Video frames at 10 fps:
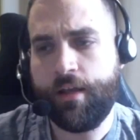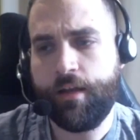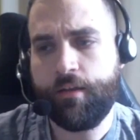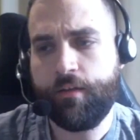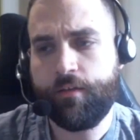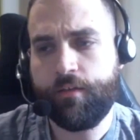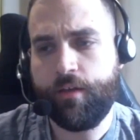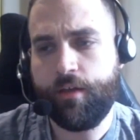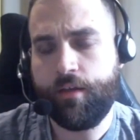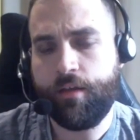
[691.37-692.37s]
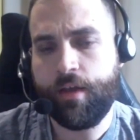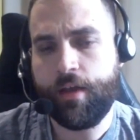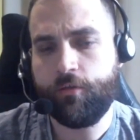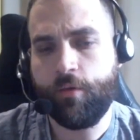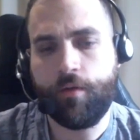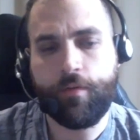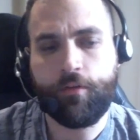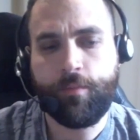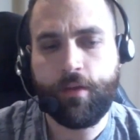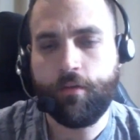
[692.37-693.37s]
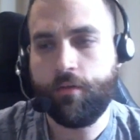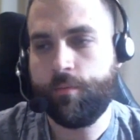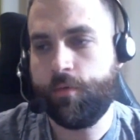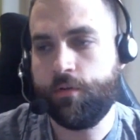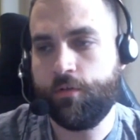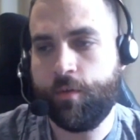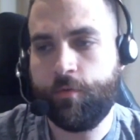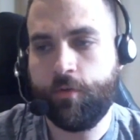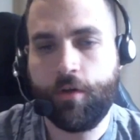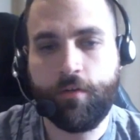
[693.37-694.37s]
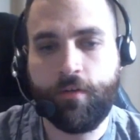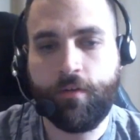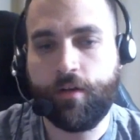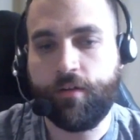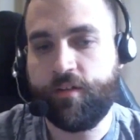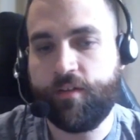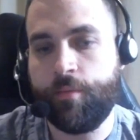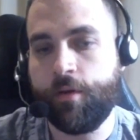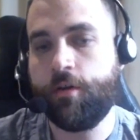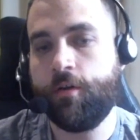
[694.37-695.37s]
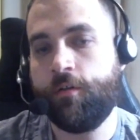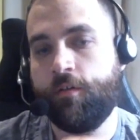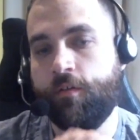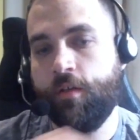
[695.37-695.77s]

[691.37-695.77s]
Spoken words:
ETC as one of its spendable cryptocurrencies on its debit cards.